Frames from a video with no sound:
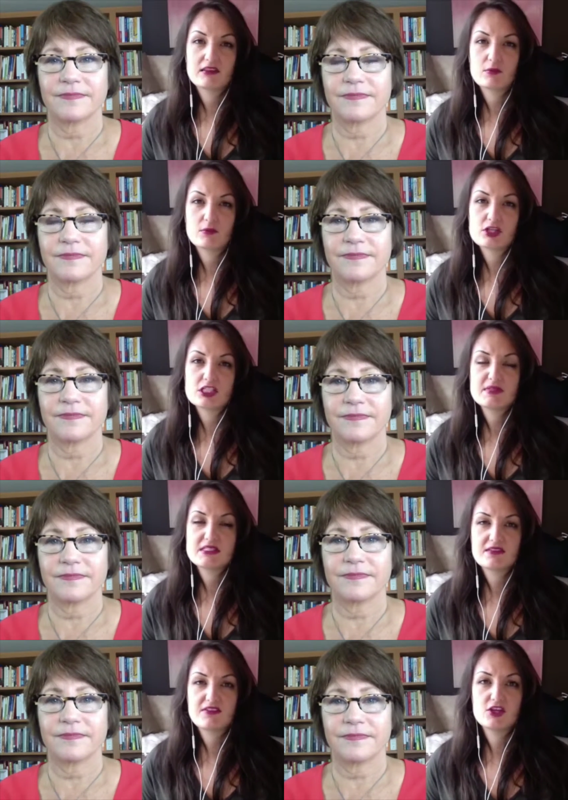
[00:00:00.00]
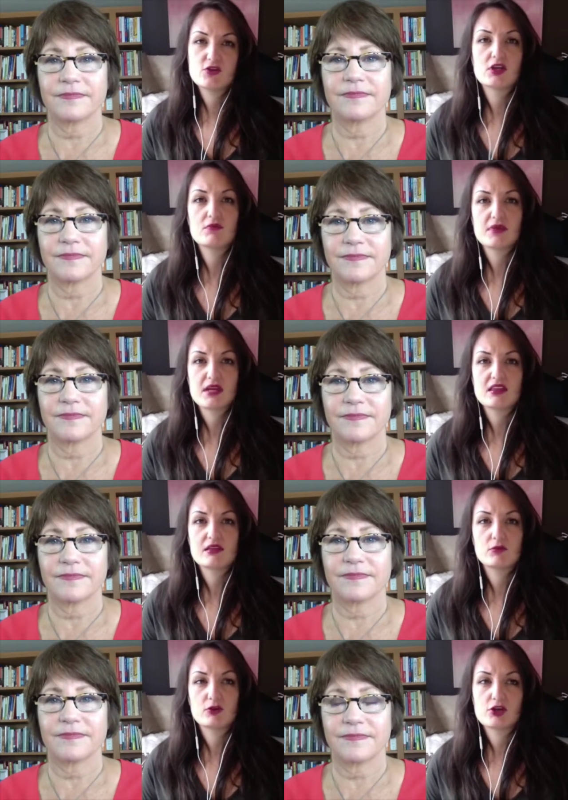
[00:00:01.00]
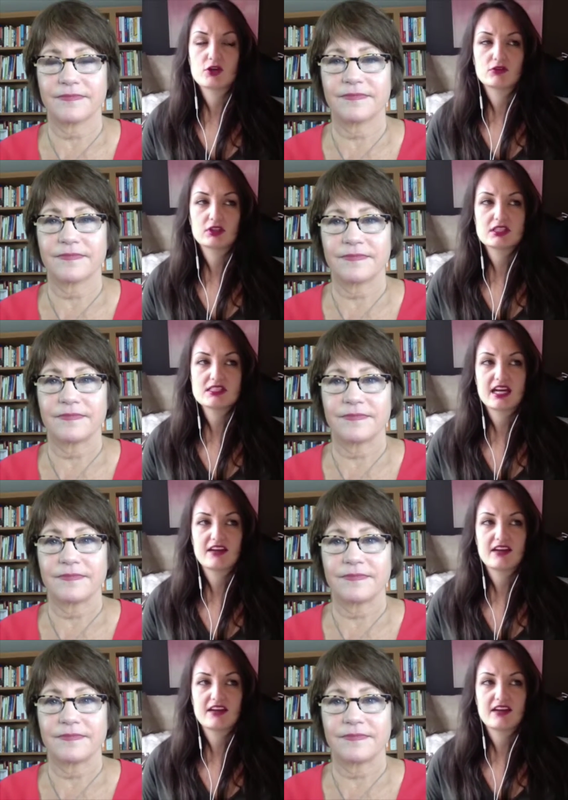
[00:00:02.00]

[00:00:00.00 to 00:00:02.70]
Speaker 1: like the more specific you can be and the more you can really